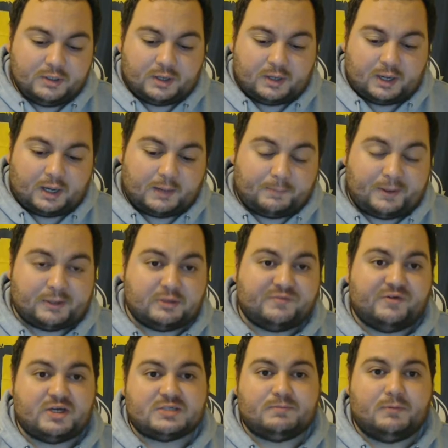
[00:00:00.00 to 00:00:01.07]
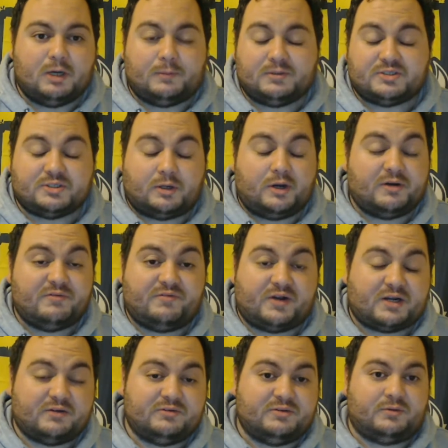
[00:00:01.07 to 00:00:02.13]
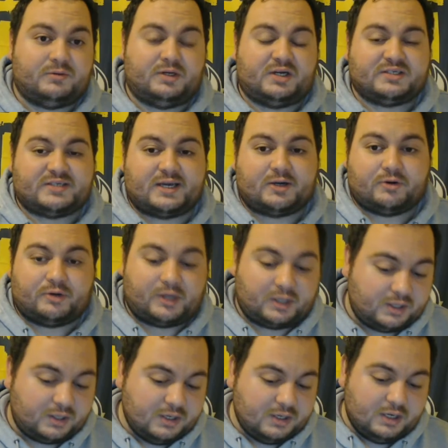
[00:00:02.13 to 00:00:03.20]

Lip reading: Penrith versus Melbourne, sorry. What did I say, Cronulla?